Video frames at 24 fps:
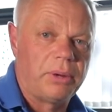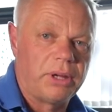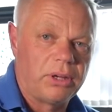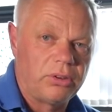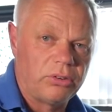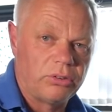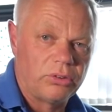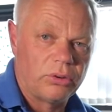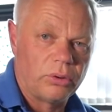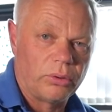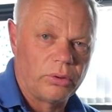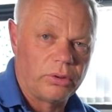
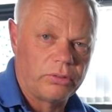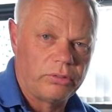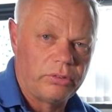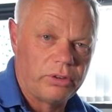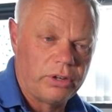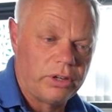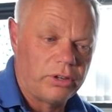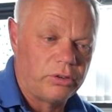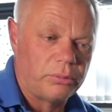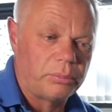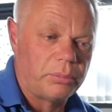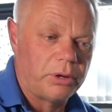making sure the
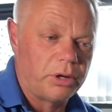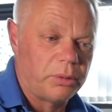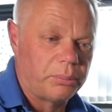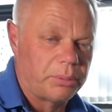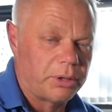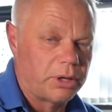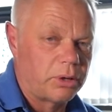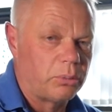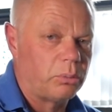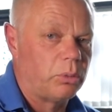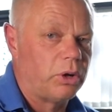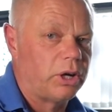foot is
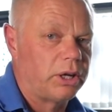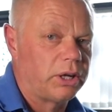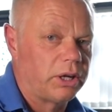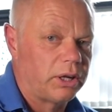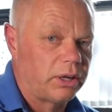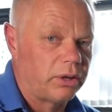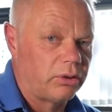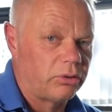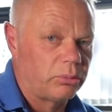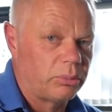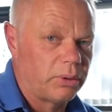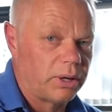mobile,
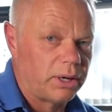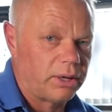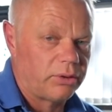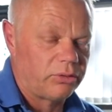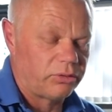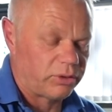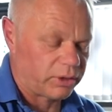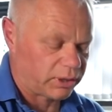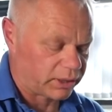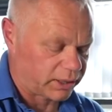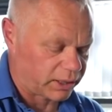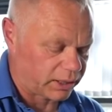working as well
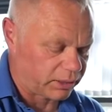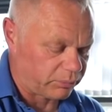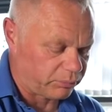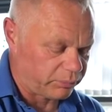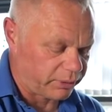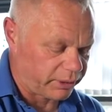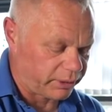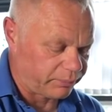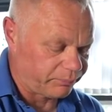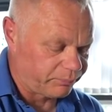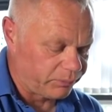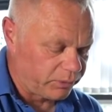as it
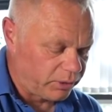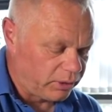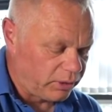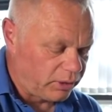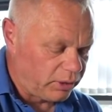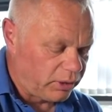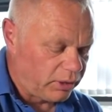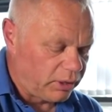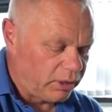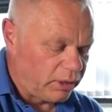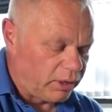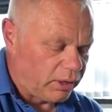can be.
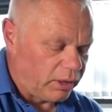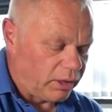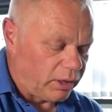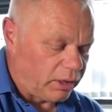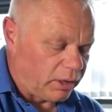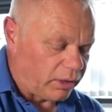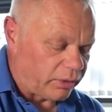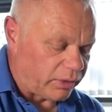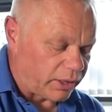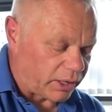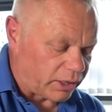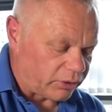
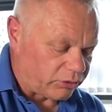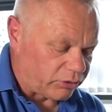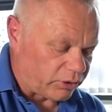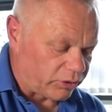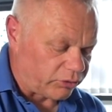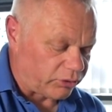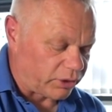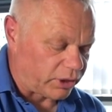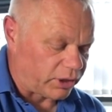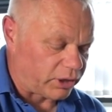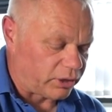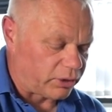That
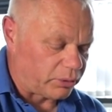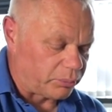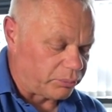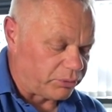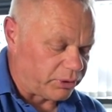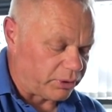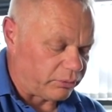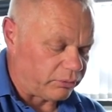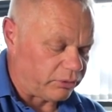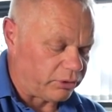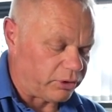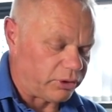just
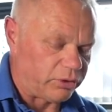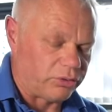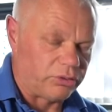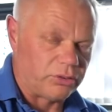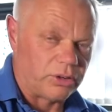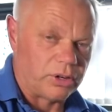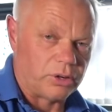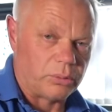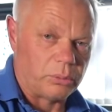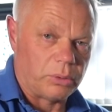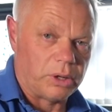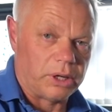helps everything
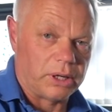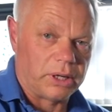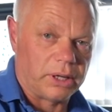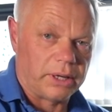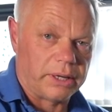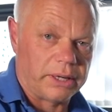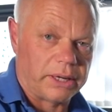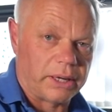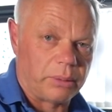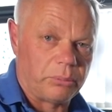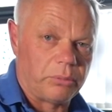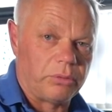start
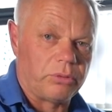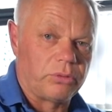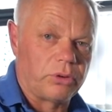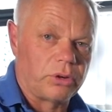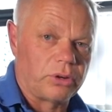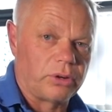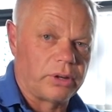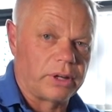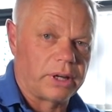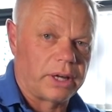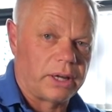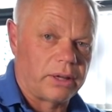working again. We've
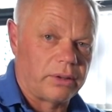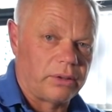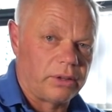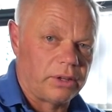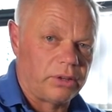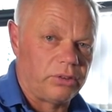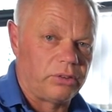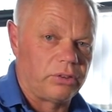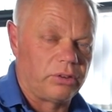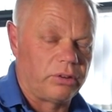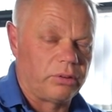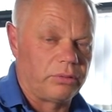got to get
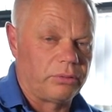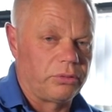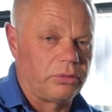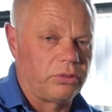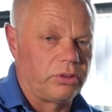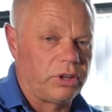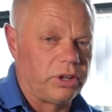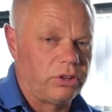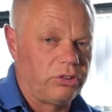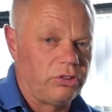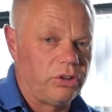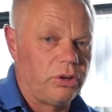these
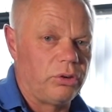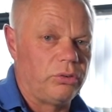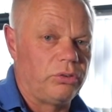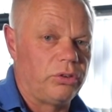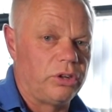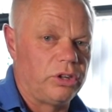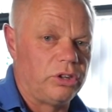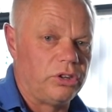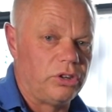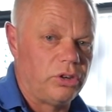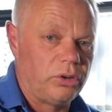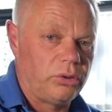
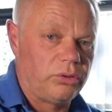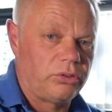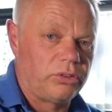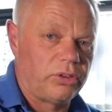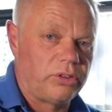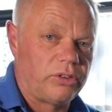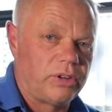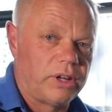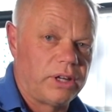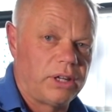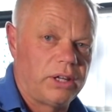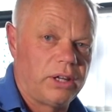tissues used
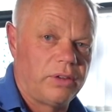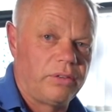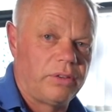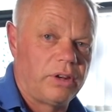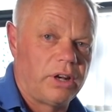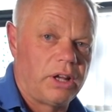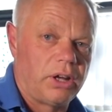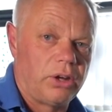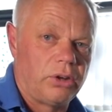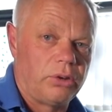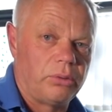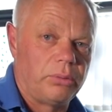to taking
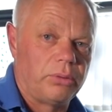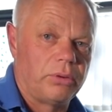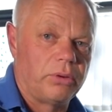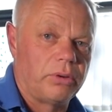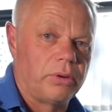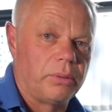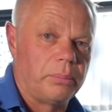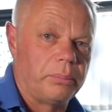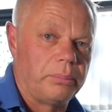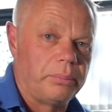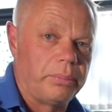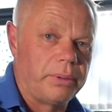the load. We've
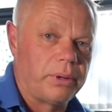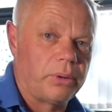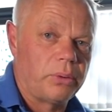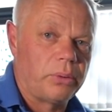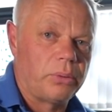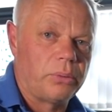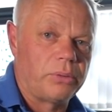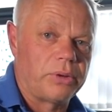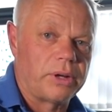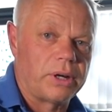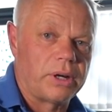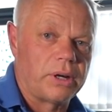got to
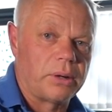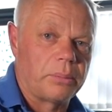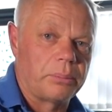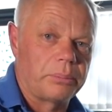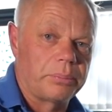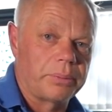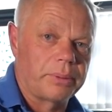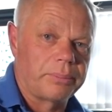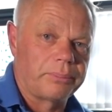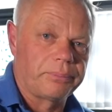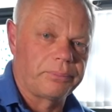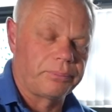build
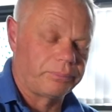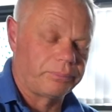up